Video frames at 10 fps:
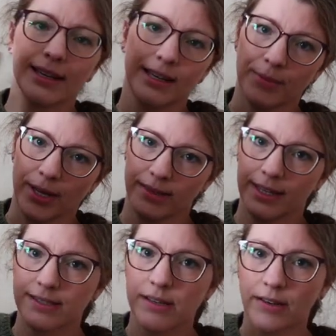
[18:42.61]
come on,
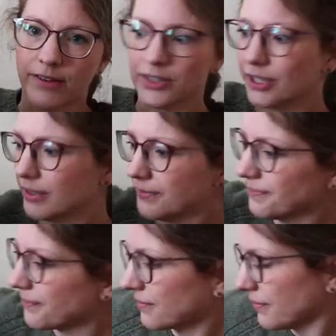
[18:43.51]
that's clever.
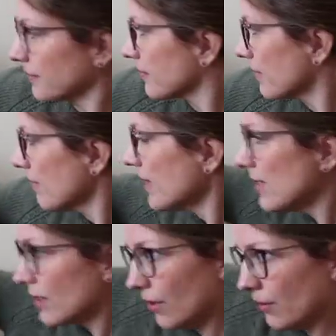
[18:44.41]

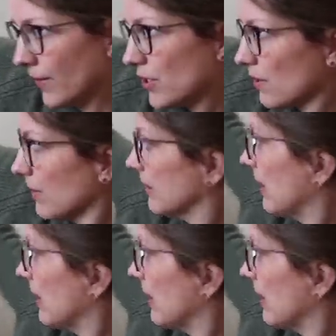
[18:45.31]
So Ritual